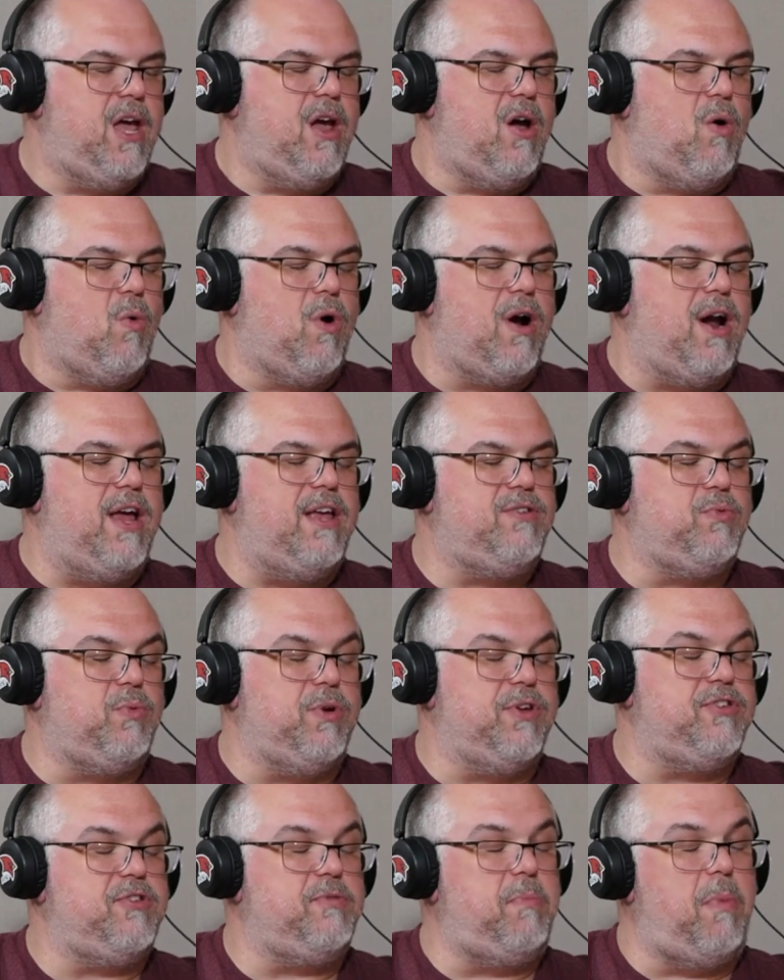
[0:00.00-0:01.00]
Whereas
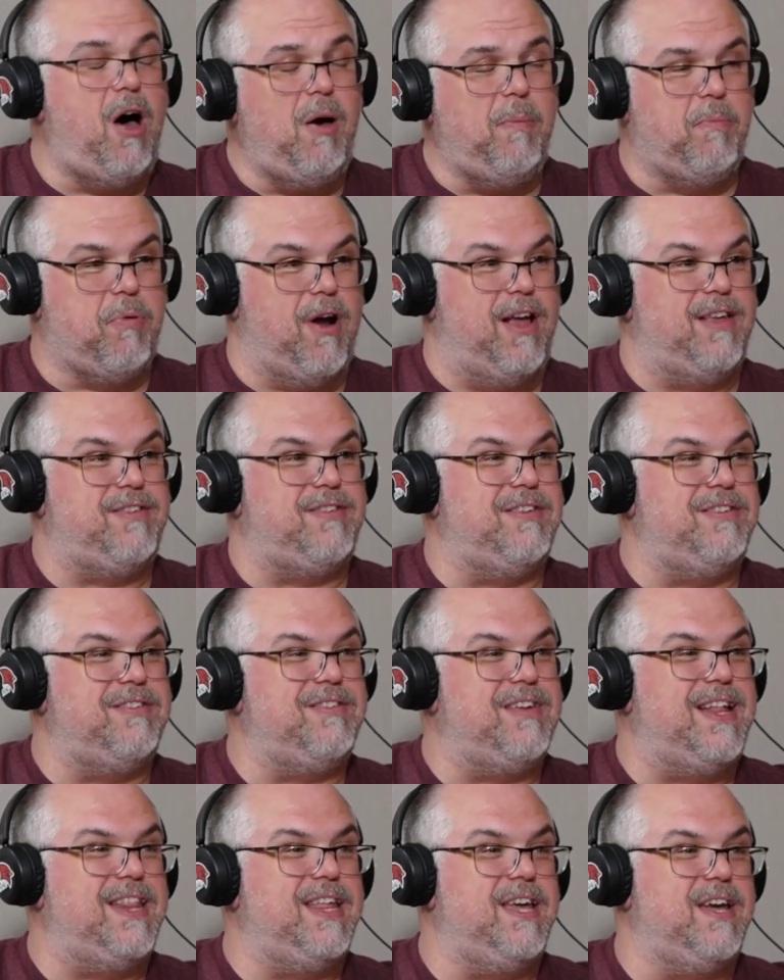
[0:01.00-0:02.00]
with small presses,
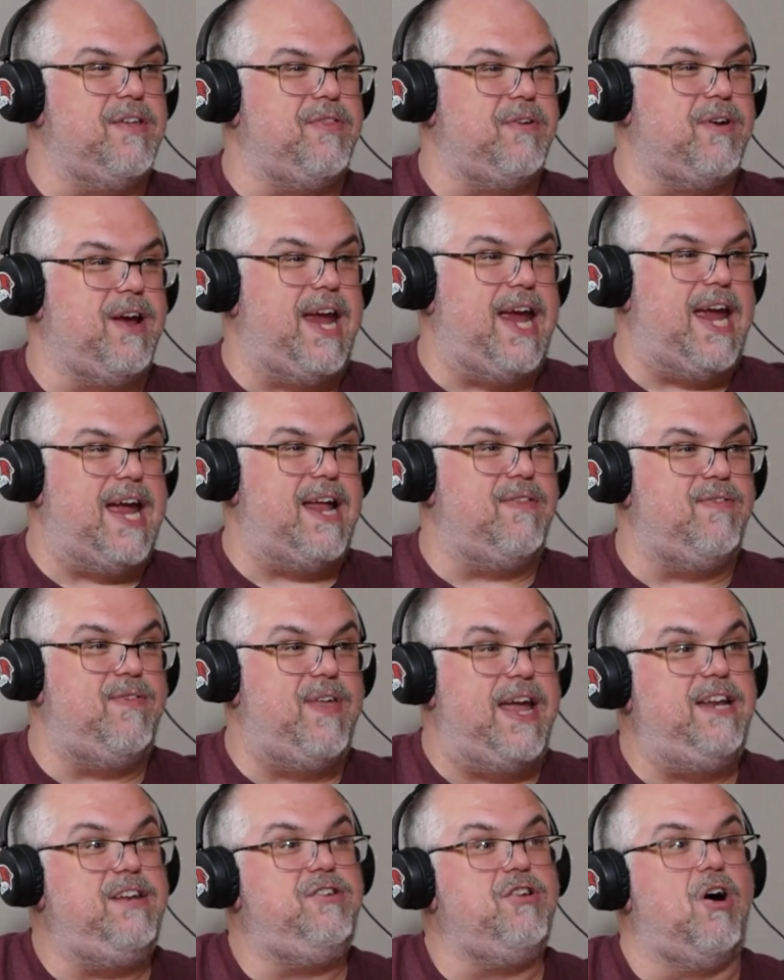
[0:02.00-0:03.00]
on the other hand,
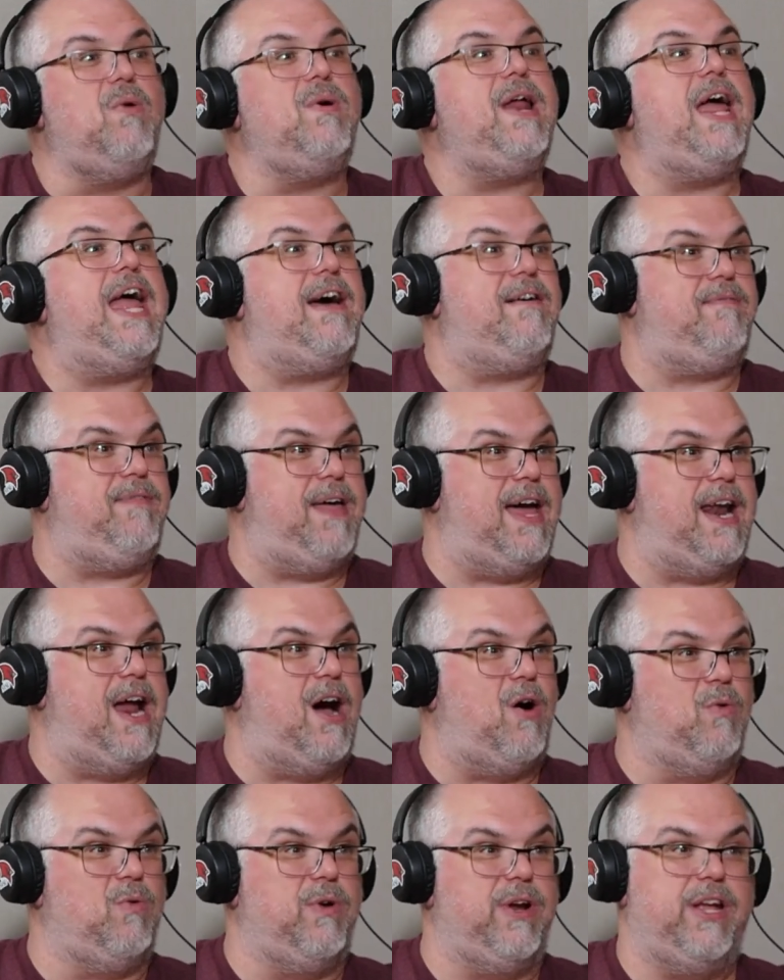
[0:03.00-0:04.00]
they don't have that
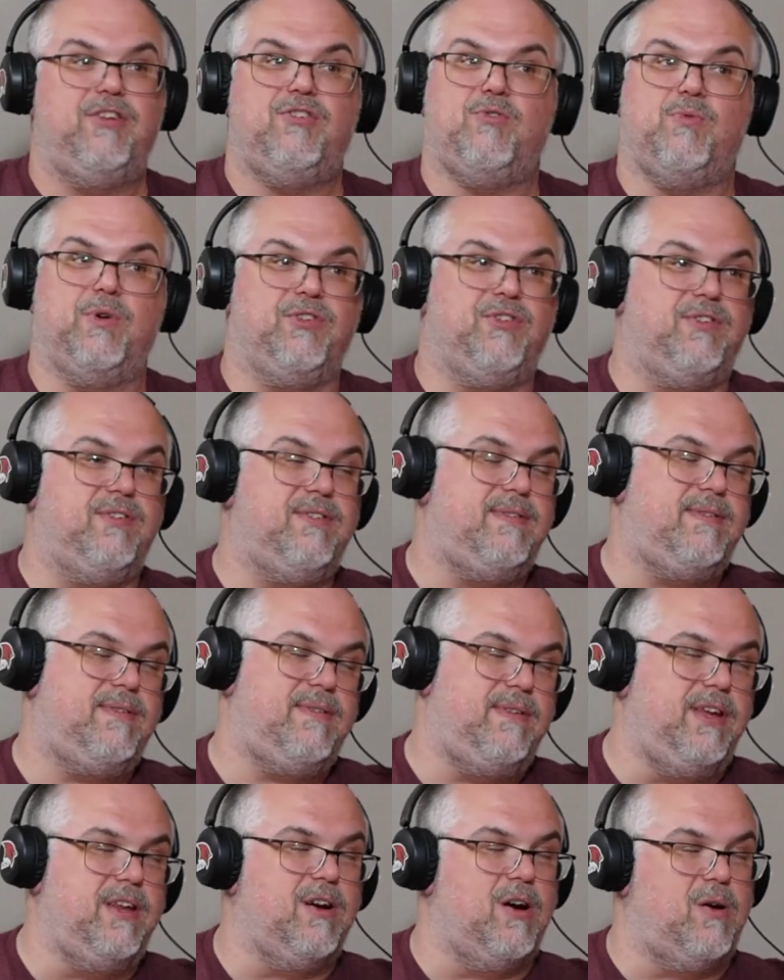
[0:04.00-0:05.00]
outreach, which is,
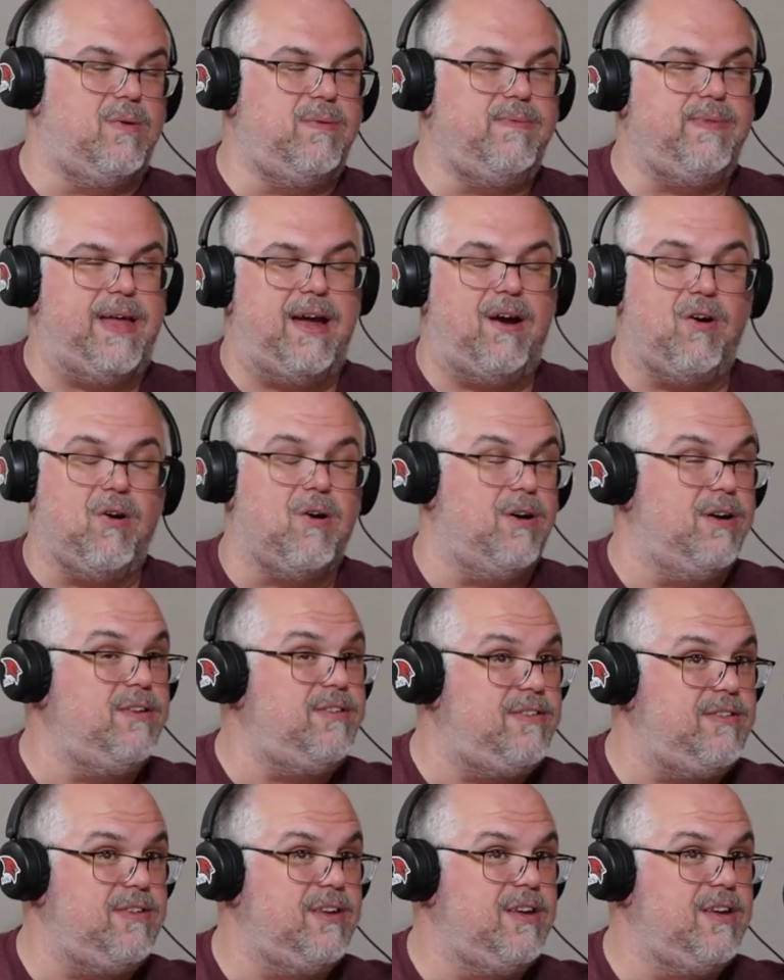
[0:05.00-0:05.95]
that hurts,